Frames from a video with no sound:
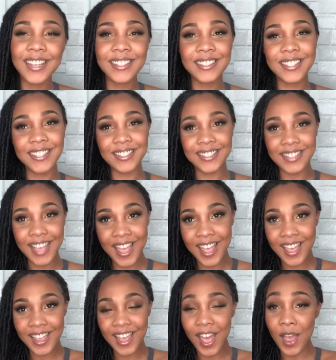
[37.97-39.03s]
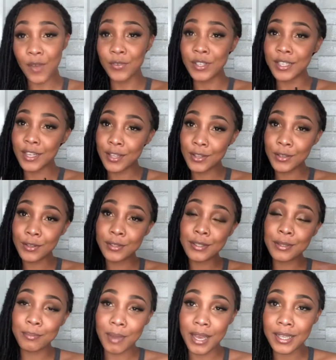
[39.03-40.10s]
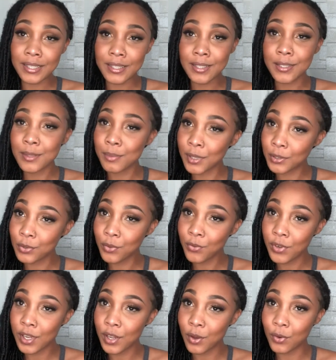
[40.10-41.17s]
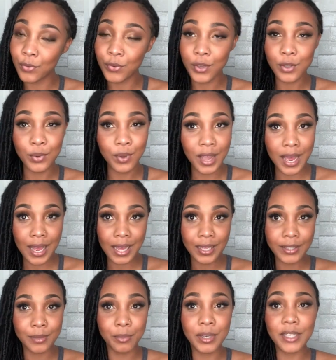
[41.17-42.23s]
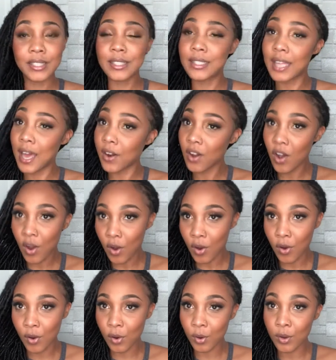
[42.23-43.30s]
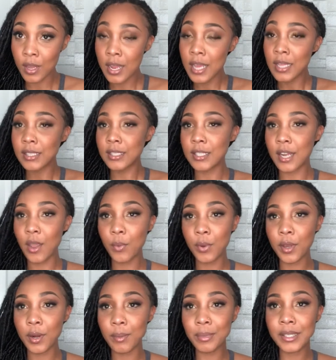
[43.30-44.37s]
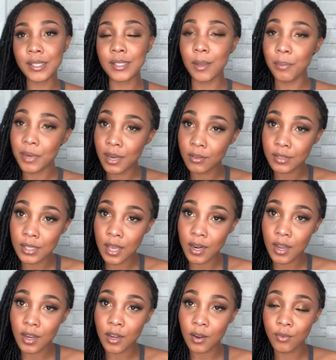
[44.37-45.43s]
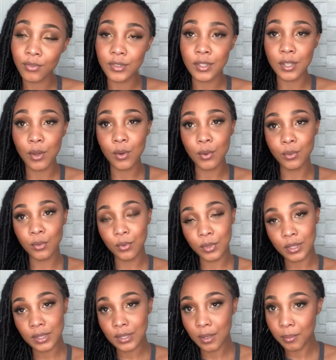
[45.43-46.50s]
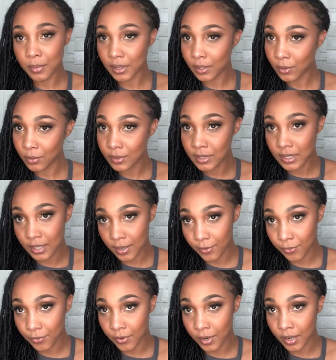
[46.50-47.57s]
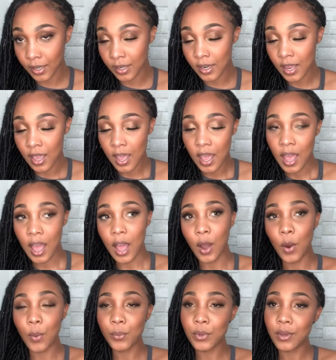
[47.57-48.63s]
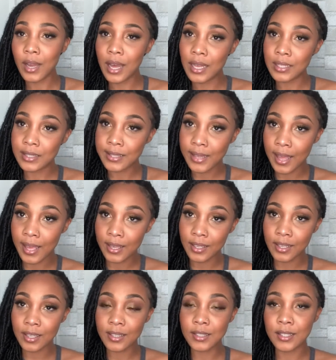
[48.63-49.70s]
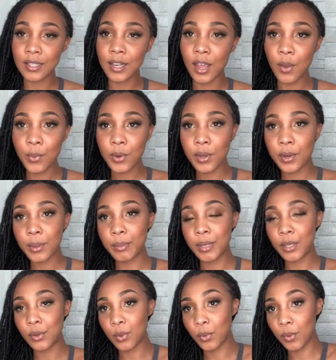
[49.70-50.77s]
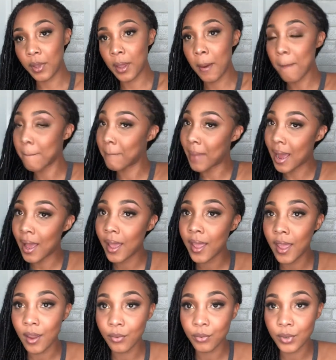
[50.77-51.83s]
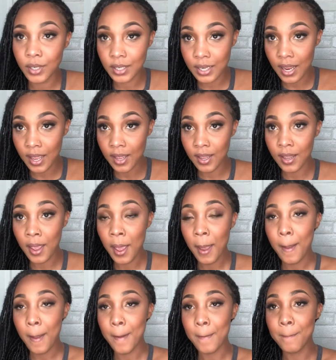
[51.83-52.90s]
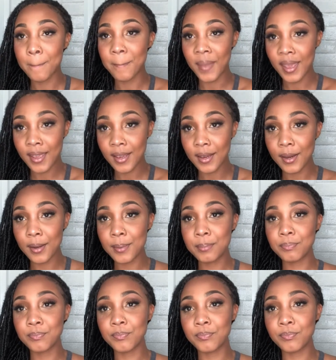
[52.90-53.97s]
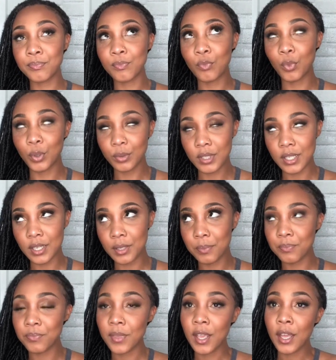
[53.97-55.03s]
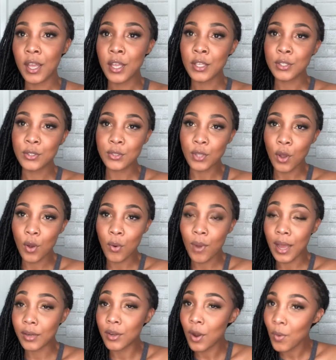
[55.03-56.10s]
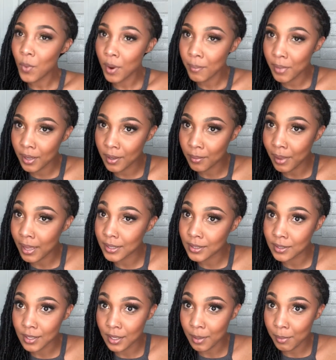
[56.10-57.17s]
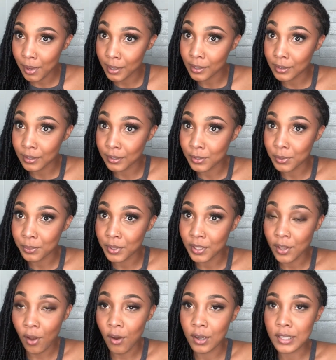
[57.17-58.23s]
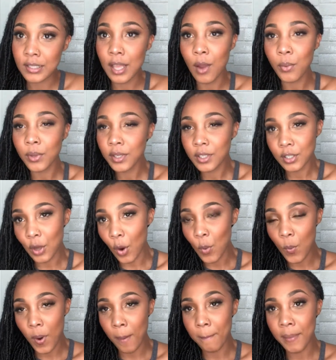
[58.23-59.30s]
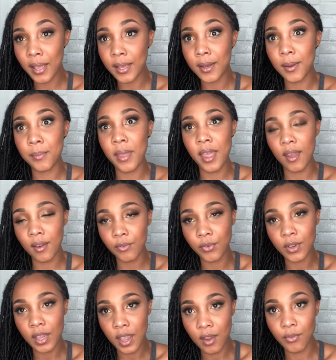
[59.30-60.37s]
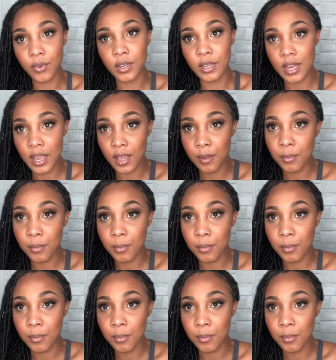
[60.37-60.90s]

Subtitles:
Today I have another spicy special video for you guys, but it's not a haul. Today we're going to be stepping outside our comfort zone, doing something a little different. I hope you guys like it. Today we're going to be doing my everyday makeup routine. So I don't wear makeup. I had to think about it a little bit, y'all, because I really don't wear makeup every day.